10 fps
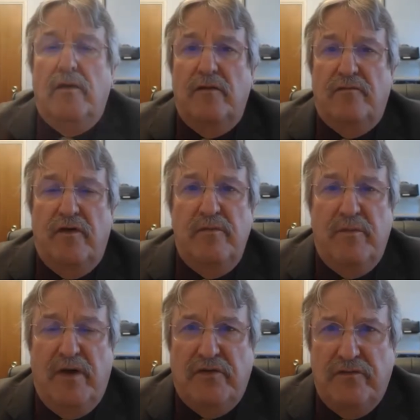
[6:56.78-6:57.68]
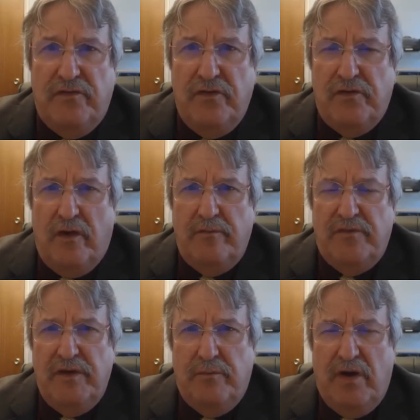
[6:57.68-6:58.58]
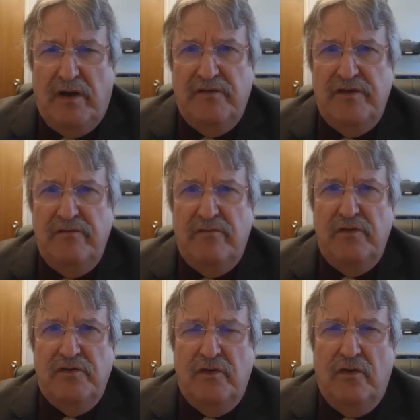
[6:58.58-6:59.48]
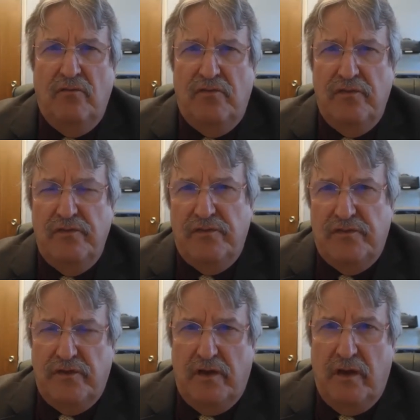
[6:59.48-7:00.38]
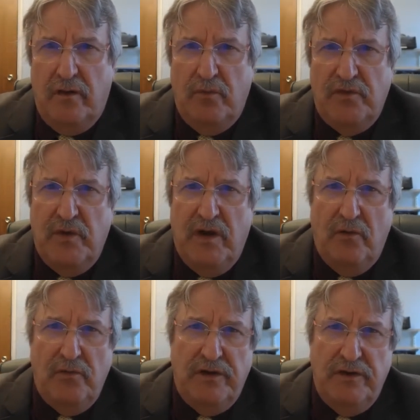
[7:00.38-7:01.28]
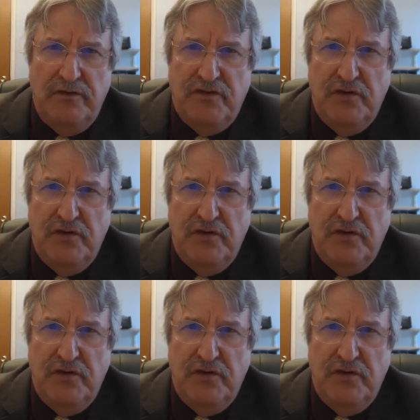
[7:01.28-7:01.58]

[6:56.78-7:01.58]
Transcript: You'll have heard me mention a few times the Practice Evolution conference, which we held in